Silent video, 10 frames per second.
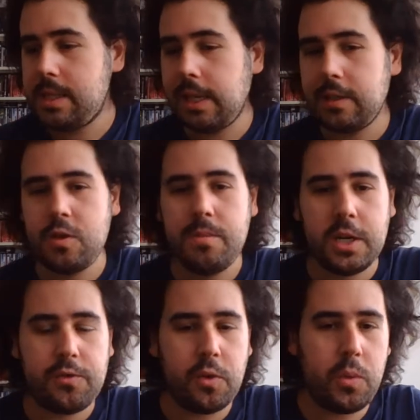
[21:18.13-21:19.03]
Thanks so
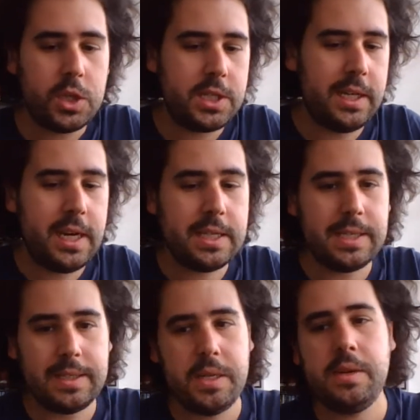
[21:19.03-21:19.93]
much for watching,
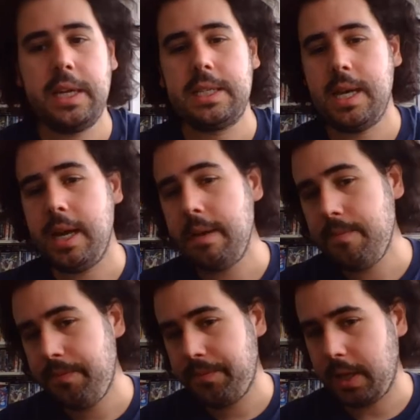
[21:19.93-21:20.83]
guys. I'll see you next
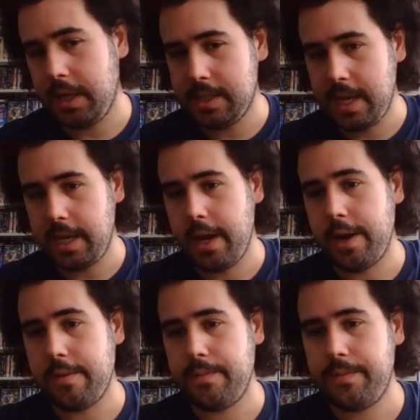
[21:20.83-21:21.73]
time, and take care.